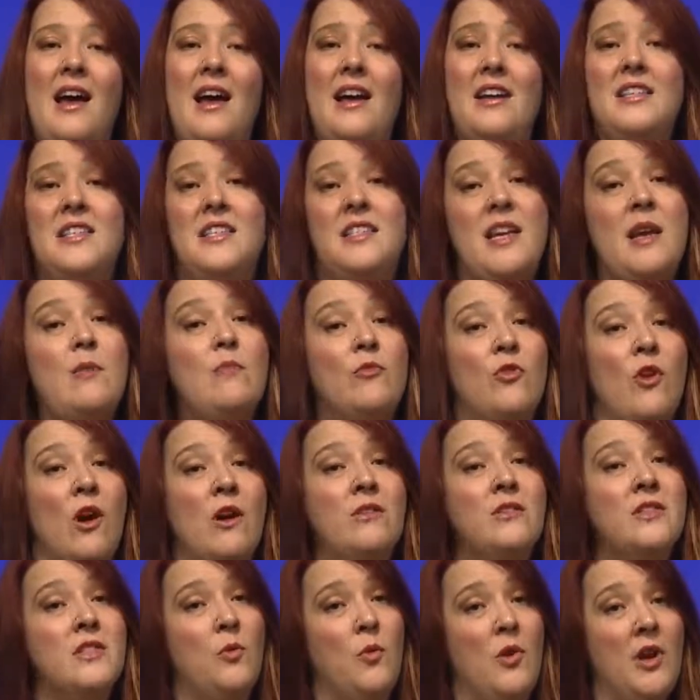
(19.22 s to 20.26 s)
Steam
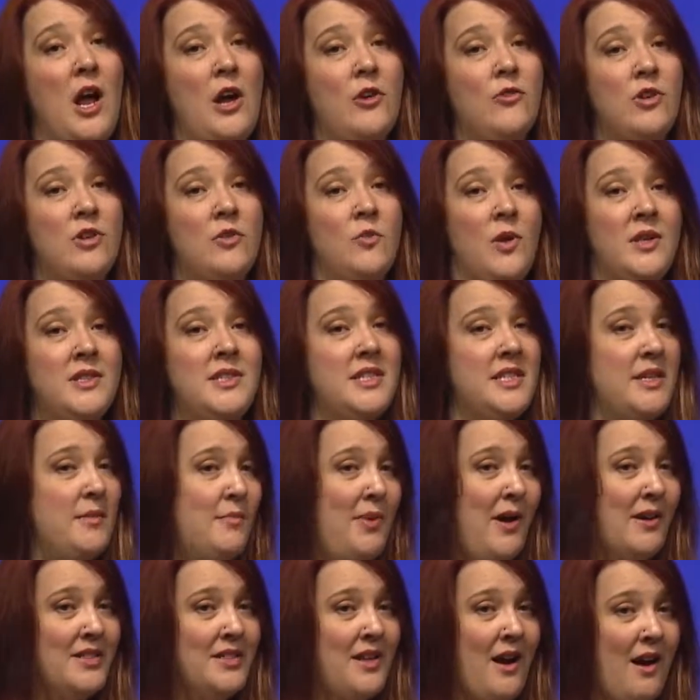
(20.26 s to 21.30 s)
Drunks, 101
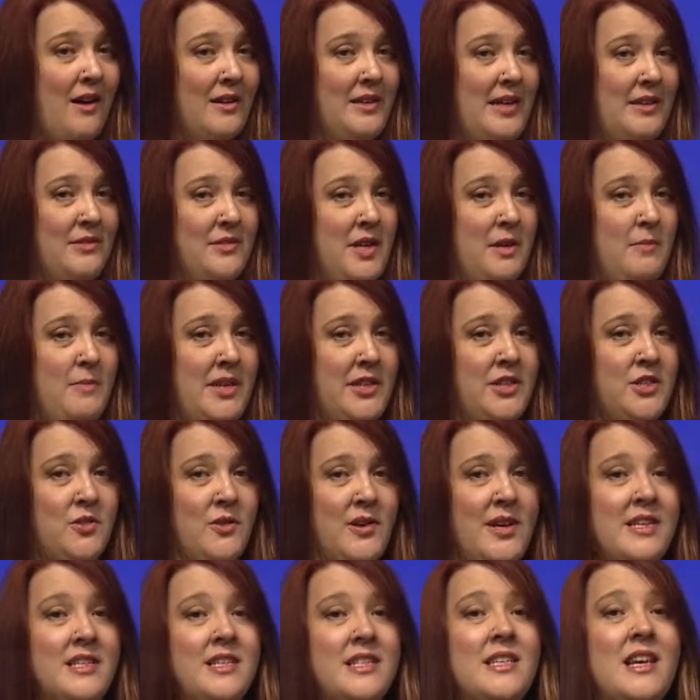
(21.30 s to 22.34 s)
Steampunk Cocktails and Mixed
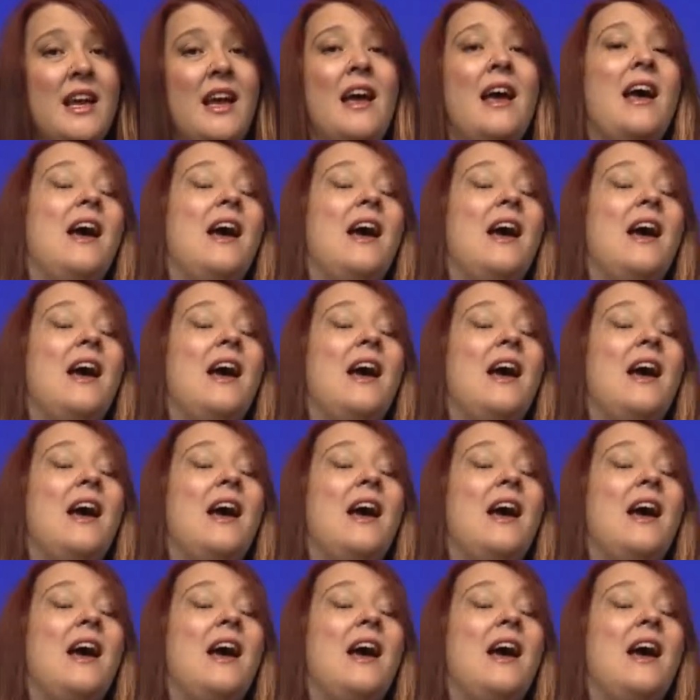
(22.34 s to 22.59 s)
Drinks,